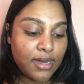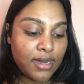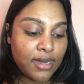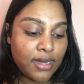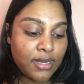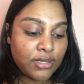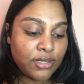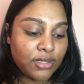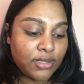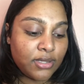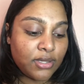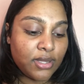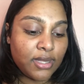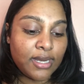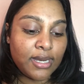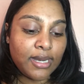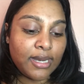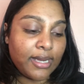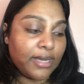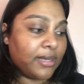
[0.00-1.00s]
Just so
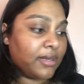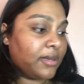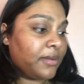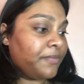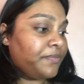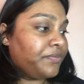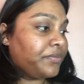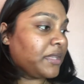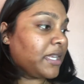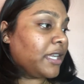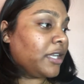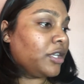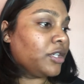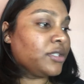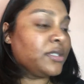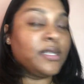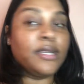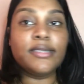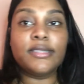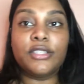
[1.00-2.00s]
that like it
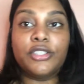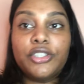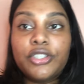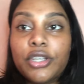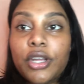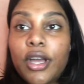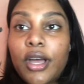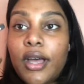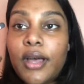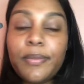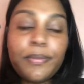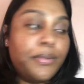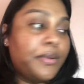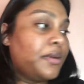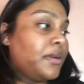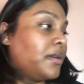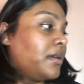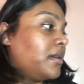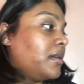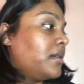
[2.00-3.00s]
looks nice and sharp.
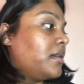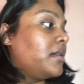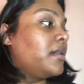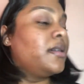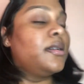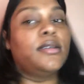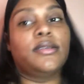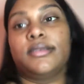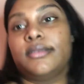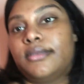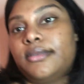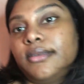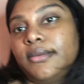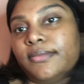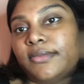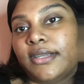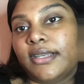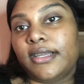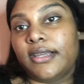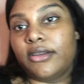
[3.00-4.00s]
So I'm
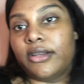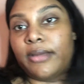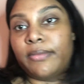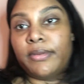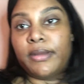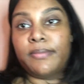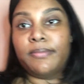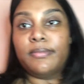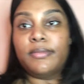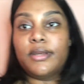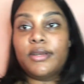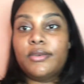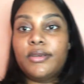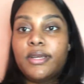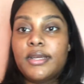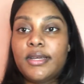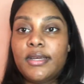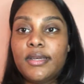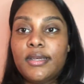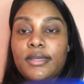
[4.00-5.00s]
gonna grab my
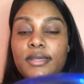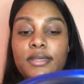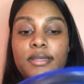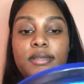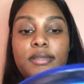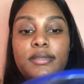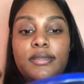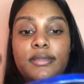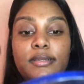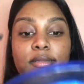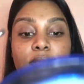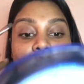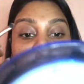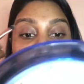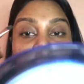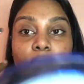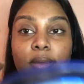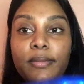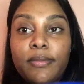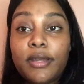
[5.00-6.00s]
mirror.
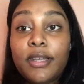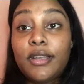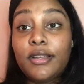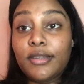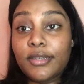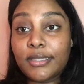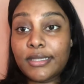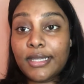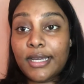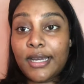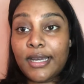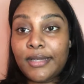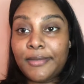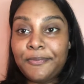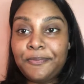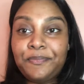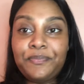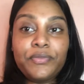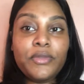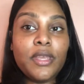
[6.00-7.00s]
So I'm gonna look
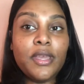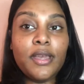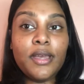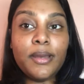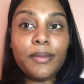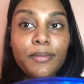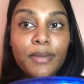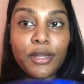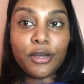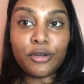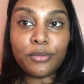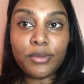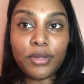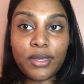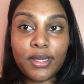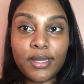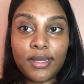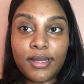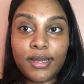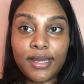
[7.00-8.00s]
down, but I hope you
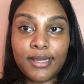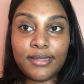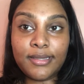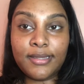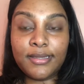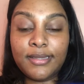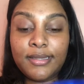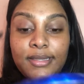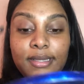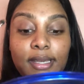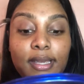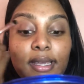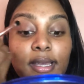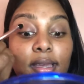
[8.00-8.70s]
guys can see.